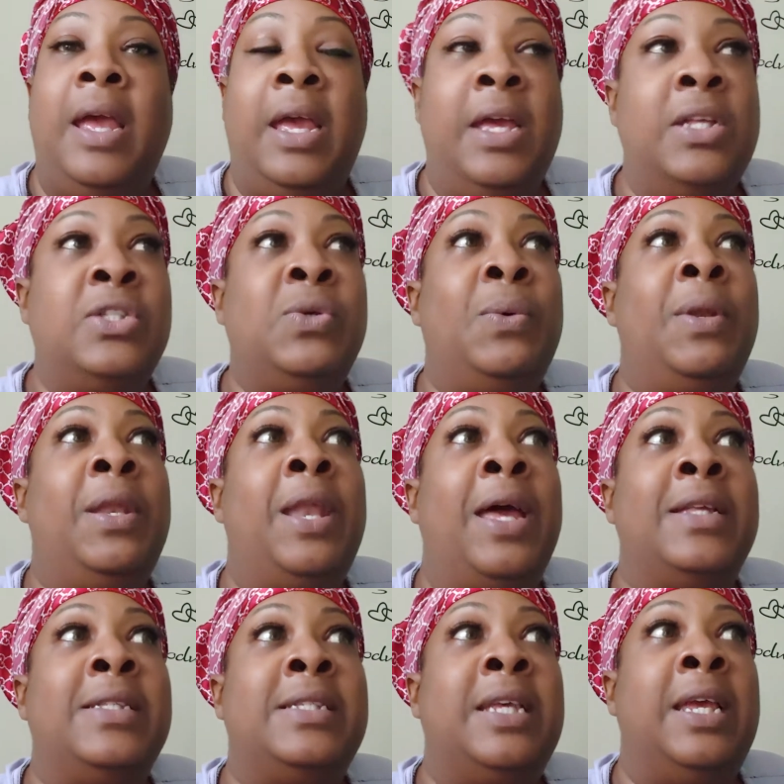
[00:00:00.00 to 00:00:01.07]
In
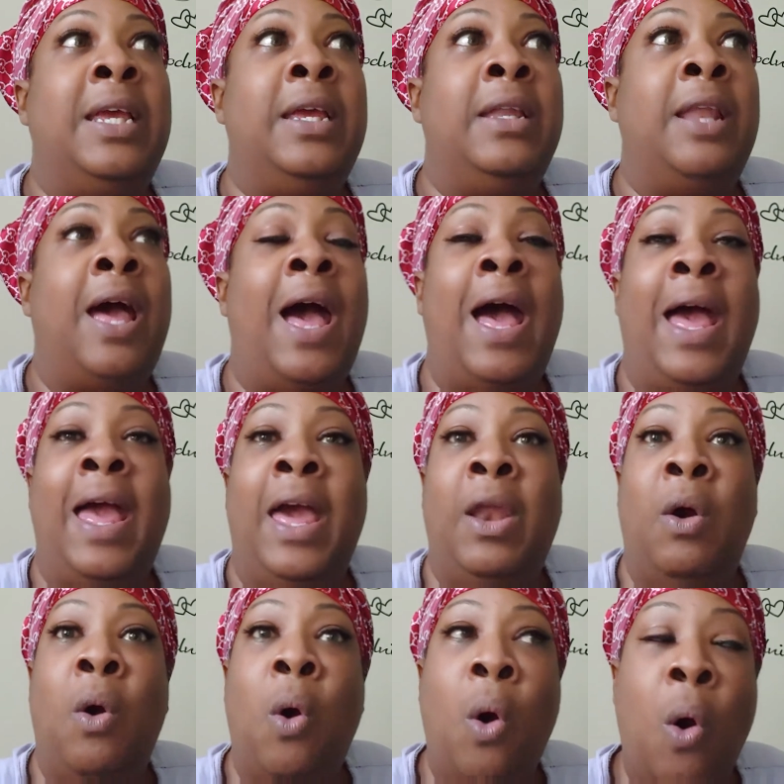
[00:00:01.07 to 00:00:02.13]
2019, I
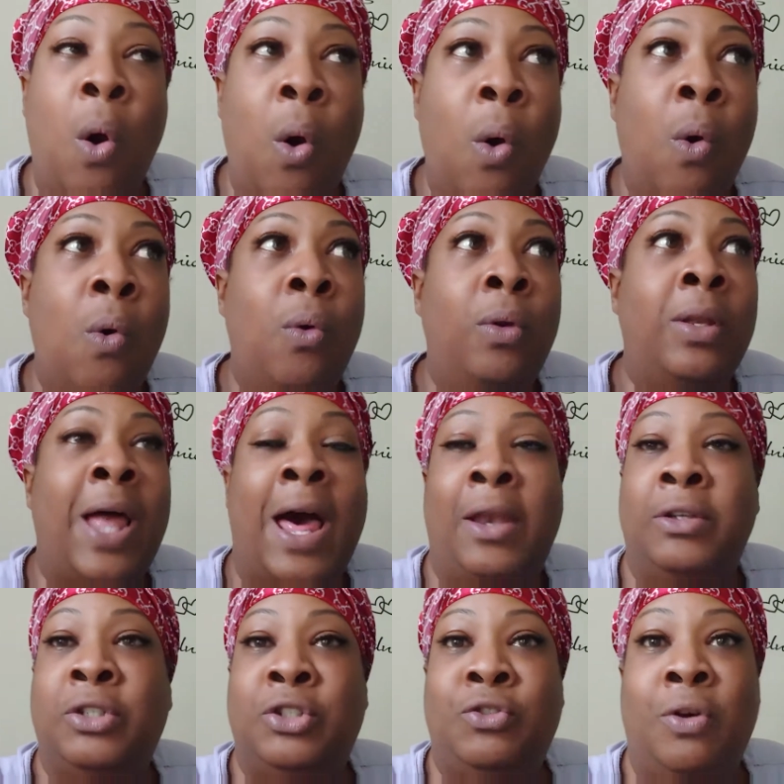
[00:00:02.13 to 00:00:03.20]
had a whole lot
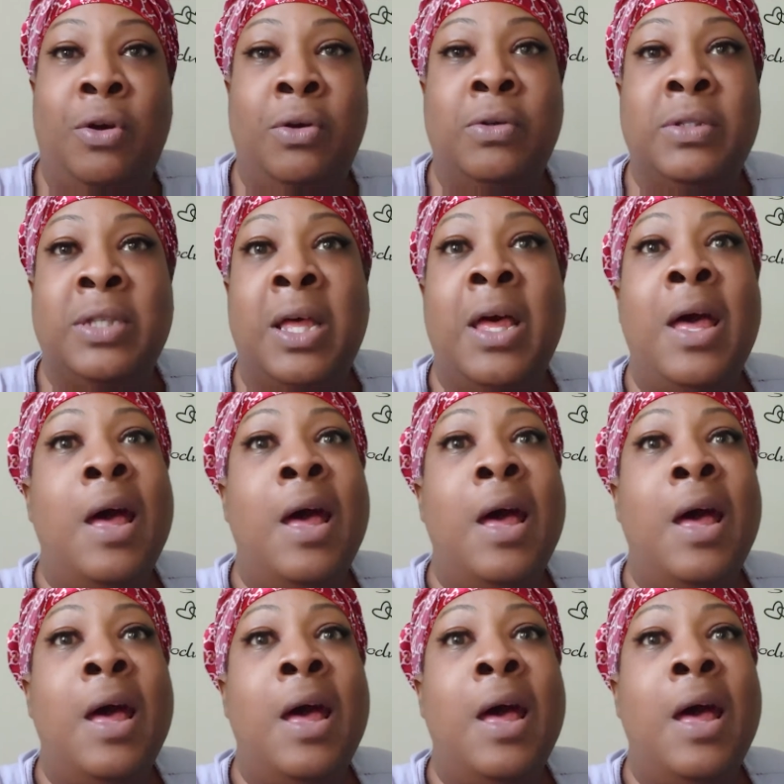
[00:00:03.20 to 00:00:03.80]
of struggles,